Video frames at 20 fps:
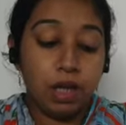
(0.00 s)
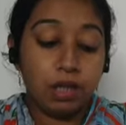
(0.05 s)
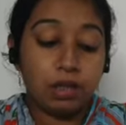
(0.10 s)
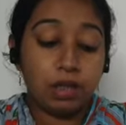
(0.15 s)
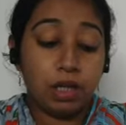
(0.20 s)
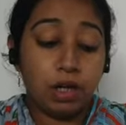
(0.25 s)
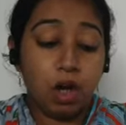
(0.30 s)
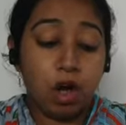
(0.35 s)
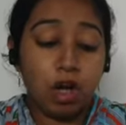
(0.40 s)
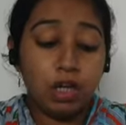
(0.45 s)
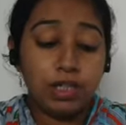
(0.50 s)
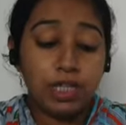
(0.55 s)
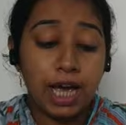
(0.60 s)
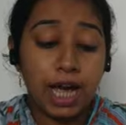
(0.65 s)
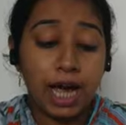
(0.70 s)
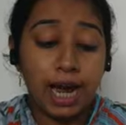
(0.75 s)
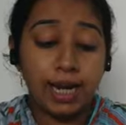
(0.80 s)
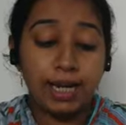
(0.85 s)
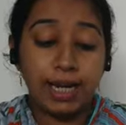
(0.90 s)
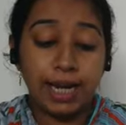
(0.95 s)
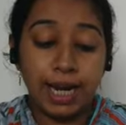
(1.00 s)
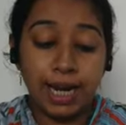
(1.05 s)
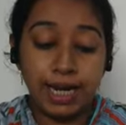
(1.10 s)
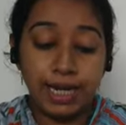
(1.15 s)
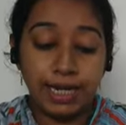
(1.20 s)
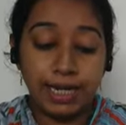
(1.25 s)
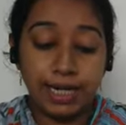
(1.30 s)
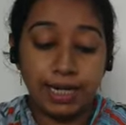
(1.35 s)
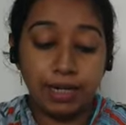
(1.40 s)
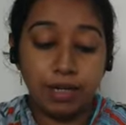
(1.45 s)
The launch had
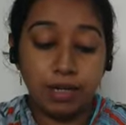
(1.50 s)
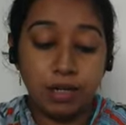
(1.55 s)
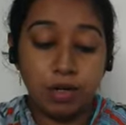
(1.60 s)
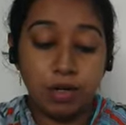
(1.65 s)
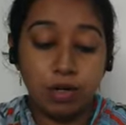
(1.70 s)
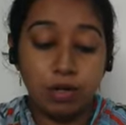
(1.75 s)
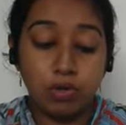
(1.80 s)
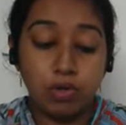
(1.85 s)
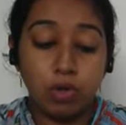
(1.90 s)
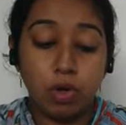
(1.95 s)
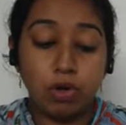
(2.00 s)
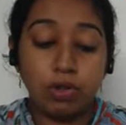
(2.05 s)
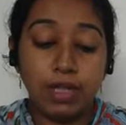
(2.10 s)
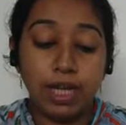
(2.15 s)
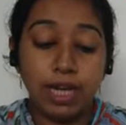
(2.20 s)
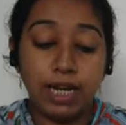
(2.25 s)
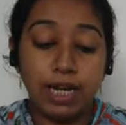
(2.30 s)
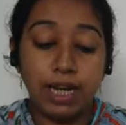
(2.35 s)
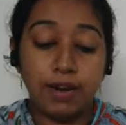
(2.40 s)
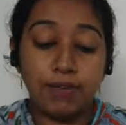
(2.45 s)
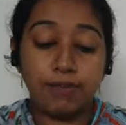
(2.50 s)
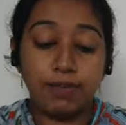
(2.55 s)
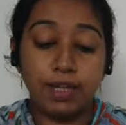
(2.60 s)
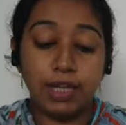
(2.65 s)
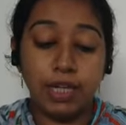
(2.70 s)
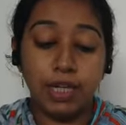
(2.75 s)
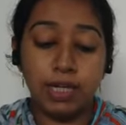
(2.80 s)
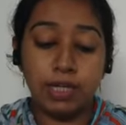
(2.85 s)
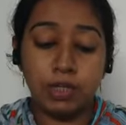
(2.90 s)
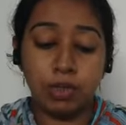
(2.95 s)
ended, so they left the
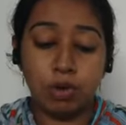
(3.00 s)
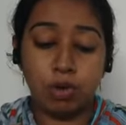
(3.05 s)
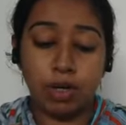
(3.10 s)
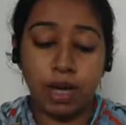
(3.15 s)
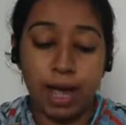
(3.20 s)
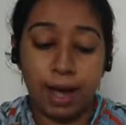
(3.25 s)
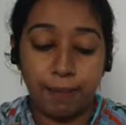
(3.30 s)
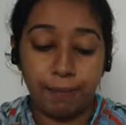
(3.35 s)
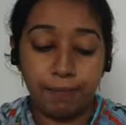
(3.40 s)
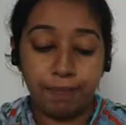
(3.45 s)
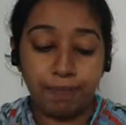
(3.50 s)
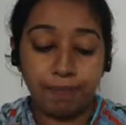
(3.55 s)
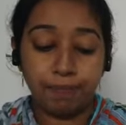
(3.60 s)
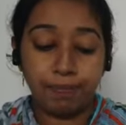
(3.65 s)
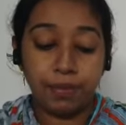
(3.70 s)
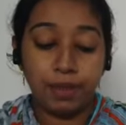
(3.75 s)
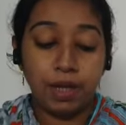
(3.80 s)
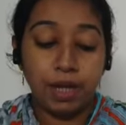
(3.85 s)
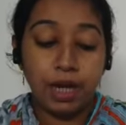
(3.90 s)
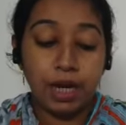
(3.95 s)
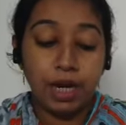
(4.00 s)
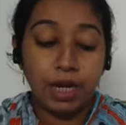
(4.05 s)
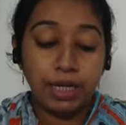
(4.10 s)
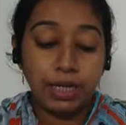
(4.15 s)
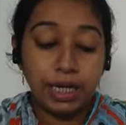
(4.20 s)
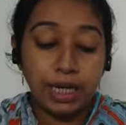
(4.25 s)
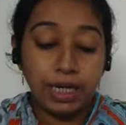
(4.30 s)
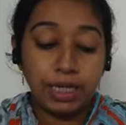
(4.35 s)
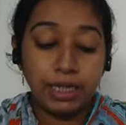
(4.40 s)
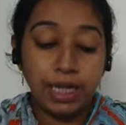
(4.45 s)
ISRO lab.
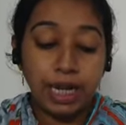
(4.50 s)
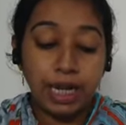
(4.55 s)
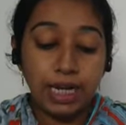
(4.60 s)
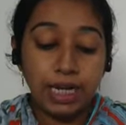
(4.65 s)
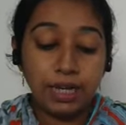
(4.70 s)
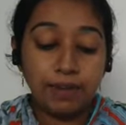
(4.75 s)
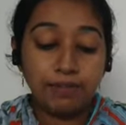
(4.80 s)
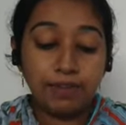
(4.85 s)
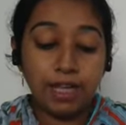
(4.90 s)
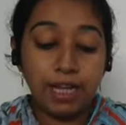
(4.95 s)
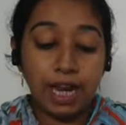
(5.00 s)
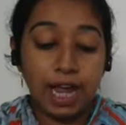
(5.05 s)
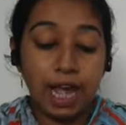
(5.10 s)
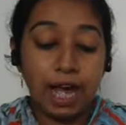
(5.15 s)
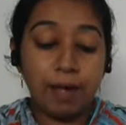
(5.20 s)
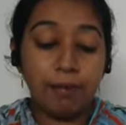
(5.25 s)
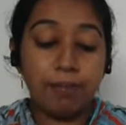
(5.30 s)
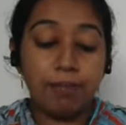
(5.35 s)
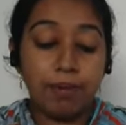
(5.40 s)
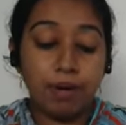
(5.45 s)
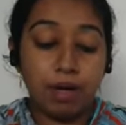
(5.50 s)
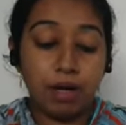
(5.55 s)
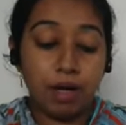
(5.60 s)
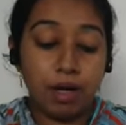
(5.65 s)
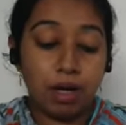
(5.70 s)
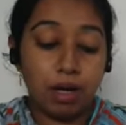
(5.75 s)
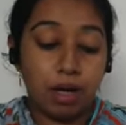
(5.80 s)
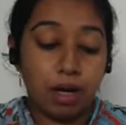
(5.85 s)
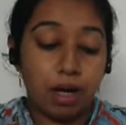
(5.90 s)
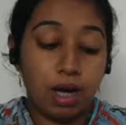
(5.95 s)
Did they leave the lab
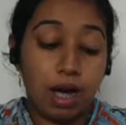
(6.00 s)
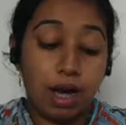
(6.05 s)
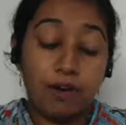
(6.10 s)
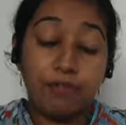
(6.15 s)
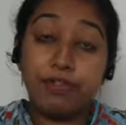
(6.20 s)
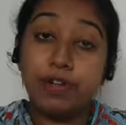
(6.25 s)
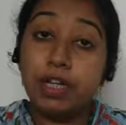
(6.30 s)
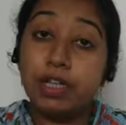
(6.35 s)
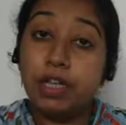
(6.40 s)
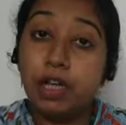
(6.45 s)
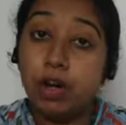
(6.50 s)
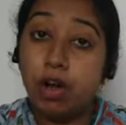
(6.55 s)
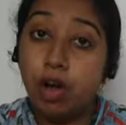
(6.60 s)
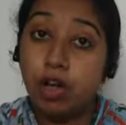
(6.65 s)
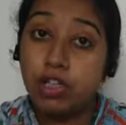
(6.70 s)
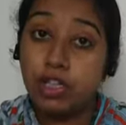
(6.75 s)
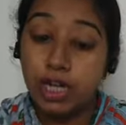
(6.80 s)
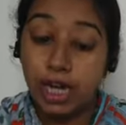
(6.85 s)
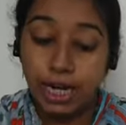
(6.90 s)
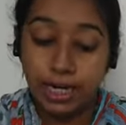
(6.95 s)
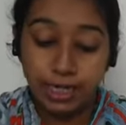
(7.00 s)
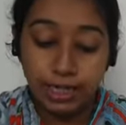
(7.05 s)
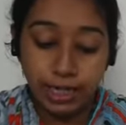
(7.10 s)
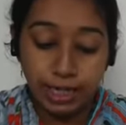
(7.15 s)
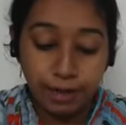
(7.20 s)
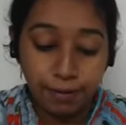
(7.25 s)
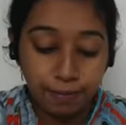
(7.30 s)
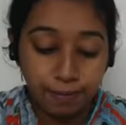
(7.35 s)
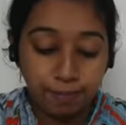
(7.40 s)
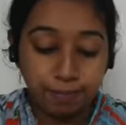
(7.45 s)
after the launch
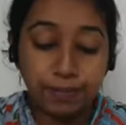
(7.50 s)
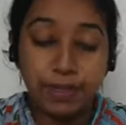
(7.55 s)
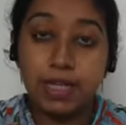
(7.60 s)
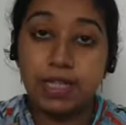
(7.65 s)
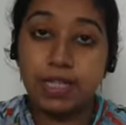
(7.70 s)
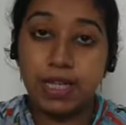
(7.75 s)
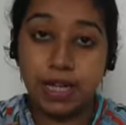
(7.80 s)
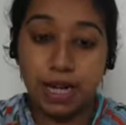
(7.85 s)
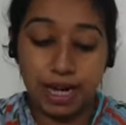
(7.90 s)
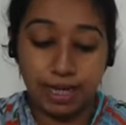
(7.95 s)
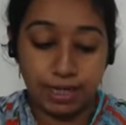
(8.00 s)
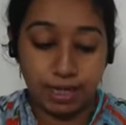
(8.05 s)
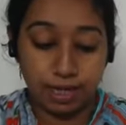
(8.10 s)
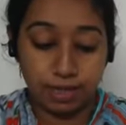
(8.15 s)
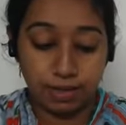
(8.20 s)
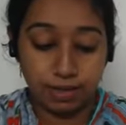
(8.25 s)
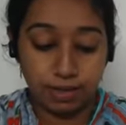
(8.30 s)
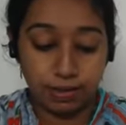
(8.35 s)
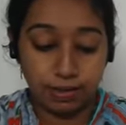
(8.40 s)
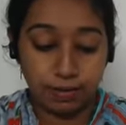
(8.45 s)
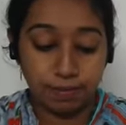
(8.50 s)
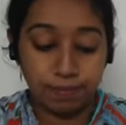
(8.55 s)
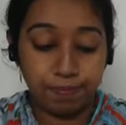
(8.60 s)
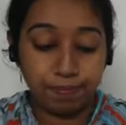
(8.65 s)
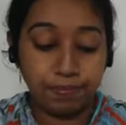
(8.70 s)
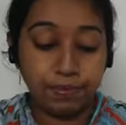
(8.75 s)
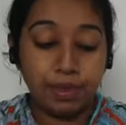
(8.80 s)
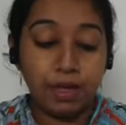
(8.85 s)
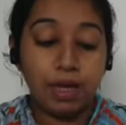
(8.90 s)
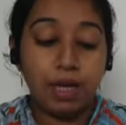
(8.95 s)
ended? Is the right answer.
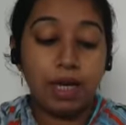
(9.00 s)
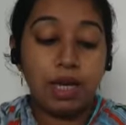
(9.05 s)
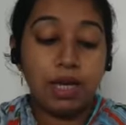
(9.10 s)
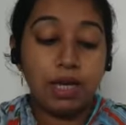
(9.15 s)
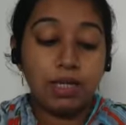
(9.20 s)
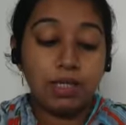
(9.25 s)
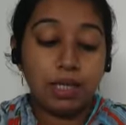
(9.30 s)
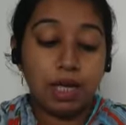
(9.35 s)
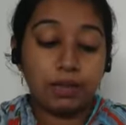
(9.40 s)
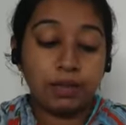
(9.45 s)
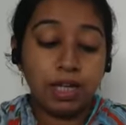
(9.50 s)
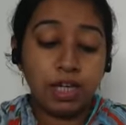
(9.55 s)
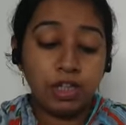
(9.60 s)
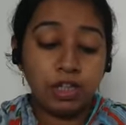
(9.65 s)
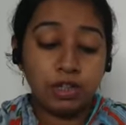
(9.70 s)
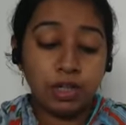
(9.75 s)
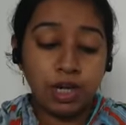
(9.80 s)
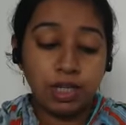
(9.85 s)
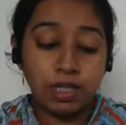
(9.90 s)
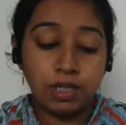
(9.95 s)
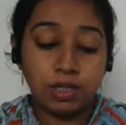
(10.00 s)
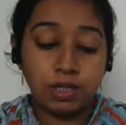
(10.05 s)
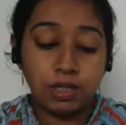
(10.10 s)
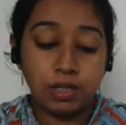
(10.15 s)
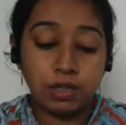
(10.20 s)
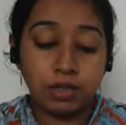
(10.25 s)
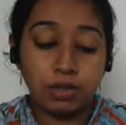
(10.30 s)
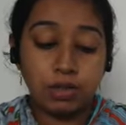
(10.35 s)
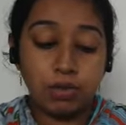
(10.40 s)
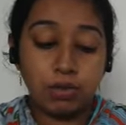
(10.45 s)
Satish rushed
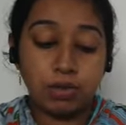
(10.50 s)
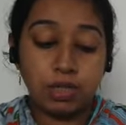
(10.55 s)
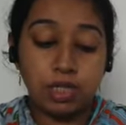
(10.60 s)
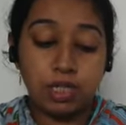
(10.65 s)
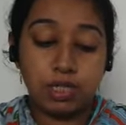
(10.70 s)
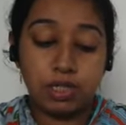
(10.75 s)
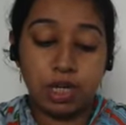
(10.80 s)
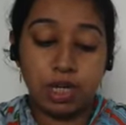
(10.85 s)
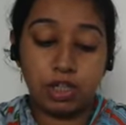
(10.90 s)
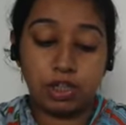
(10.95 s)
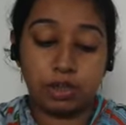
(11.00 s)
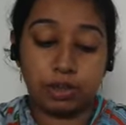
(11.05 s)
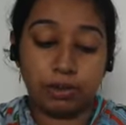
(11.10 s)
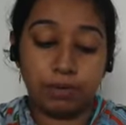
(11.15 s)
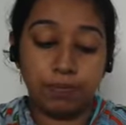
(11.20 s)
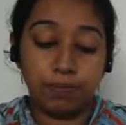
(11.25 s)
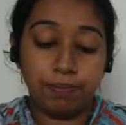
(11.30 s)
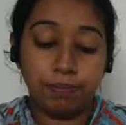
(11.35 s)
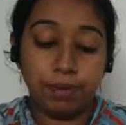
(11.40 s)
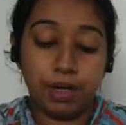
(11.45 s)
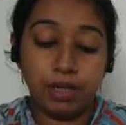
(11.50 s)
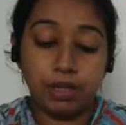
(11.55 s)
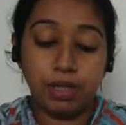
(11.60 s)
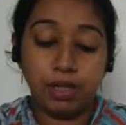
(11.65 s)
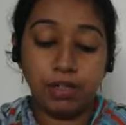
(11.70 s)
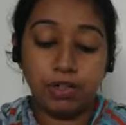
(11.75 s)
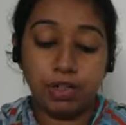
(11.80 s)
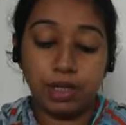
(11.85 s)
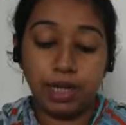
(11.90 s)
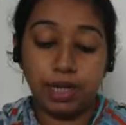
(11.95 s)
to the station, but the
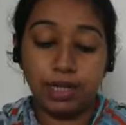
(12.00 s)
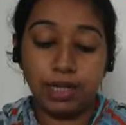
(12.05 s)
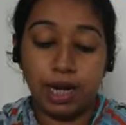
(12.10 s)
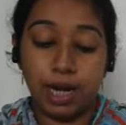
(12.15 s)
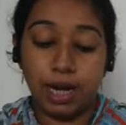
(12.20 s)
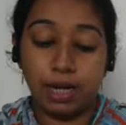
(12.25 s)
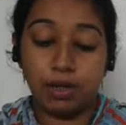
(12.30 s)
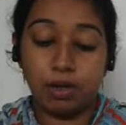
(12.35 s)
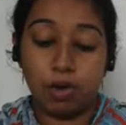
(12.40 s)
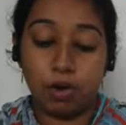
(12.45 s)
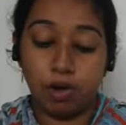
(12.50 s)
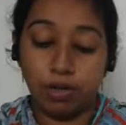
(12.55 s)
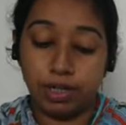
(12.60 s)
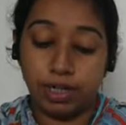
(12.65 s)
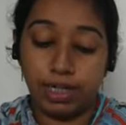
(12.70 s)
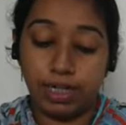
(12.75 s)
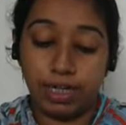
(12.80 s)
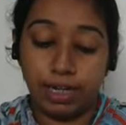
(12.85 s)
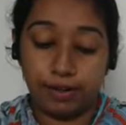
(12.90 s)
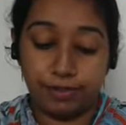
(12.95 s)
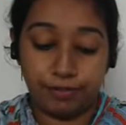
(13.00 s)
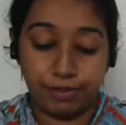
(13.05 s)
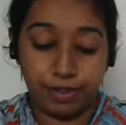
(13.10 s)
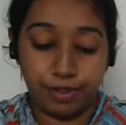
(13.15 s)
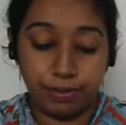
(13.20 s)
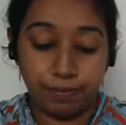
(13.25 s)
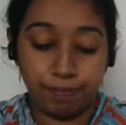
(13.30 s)
train had already left.